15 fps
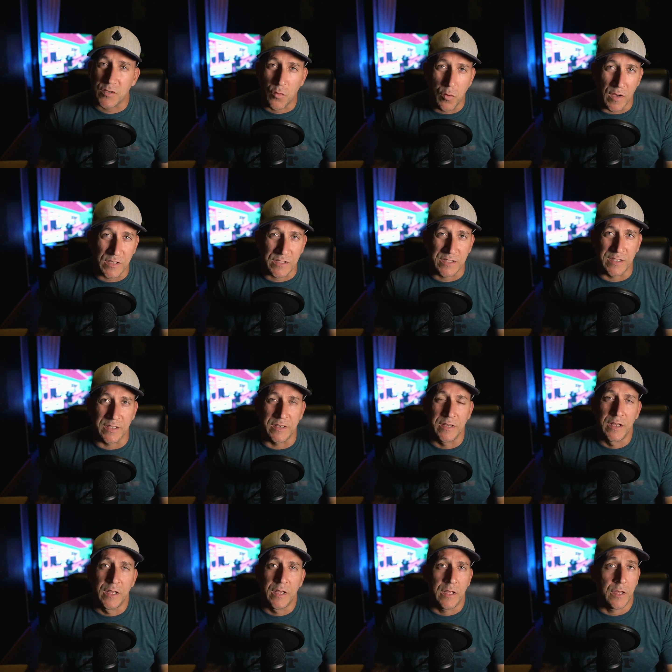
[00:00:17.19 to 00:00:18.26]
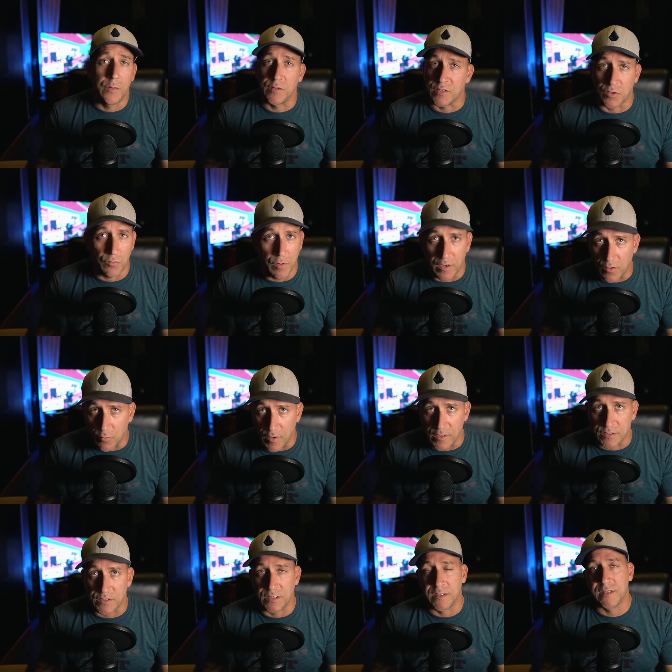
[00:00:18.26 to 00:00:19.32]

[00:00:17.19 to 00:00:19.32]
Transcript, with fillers: question, it was a great question.